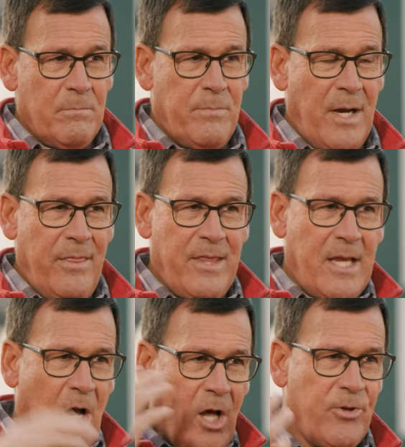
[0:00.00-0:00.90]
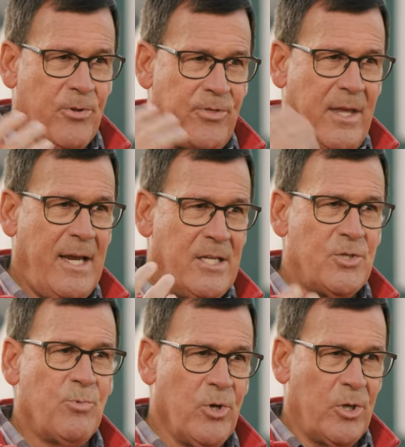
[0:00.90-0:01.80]
but the other
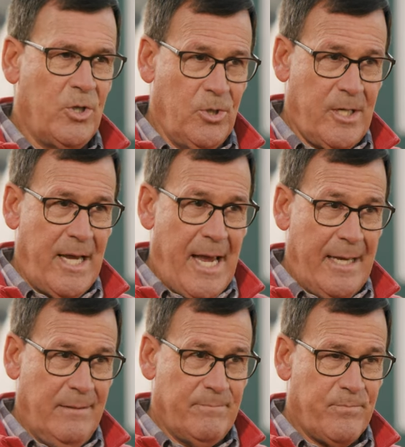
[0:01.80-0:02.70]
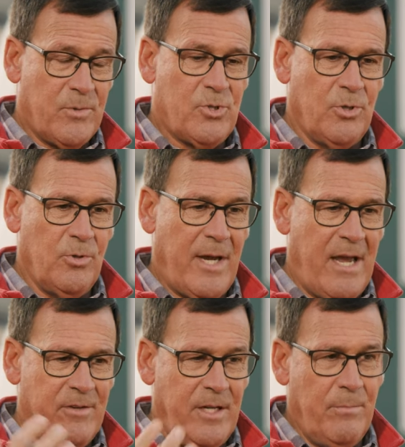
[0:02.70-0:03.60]
things we're good at to
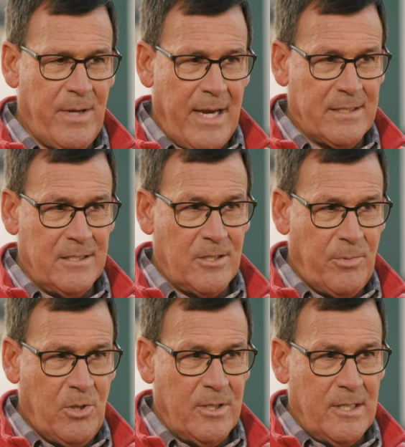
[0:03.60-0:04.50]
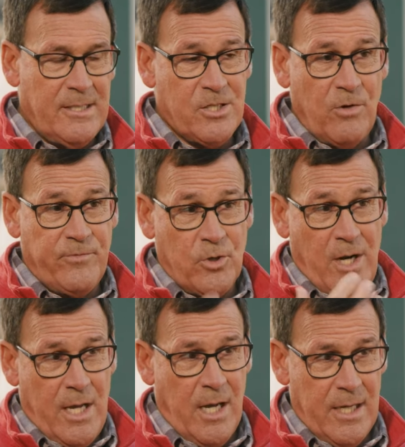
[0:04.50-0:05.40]
have an impact in the community. So for
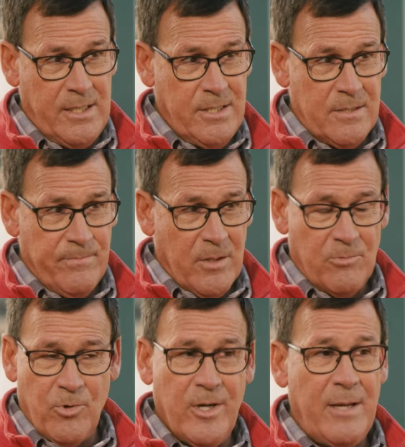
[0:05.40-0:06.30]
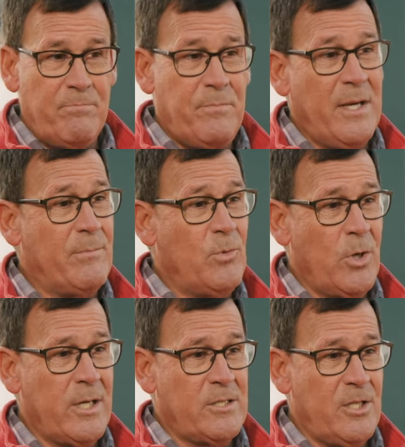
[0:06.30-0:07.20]
us, we're a big
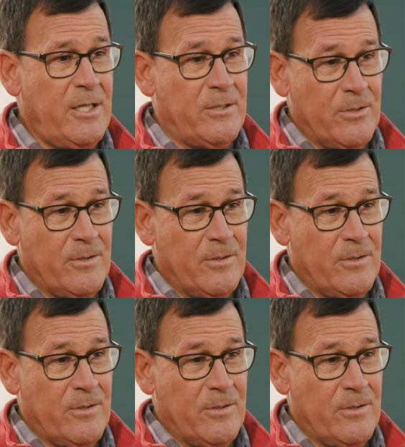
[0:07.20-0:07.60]
mortgage lender.